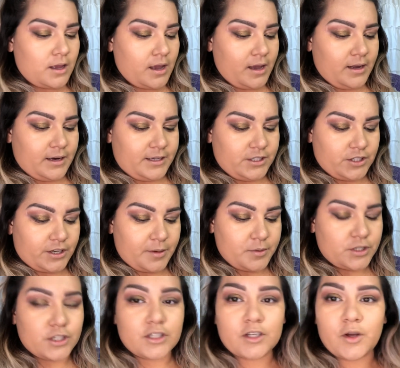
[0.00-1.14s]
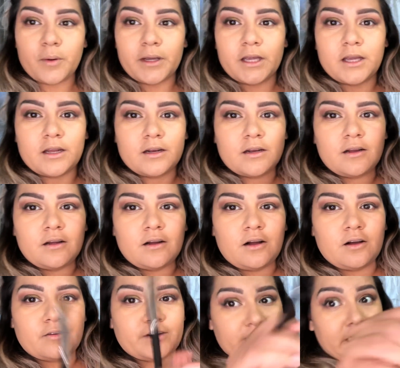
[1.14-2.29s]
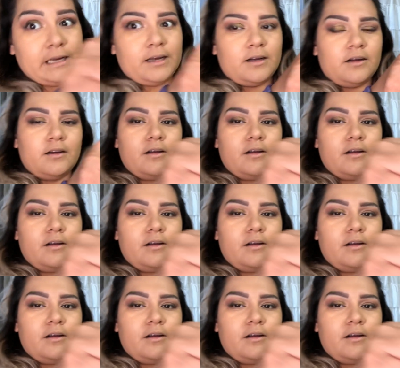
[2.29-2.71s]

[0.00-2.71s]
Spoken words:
And I started just going in already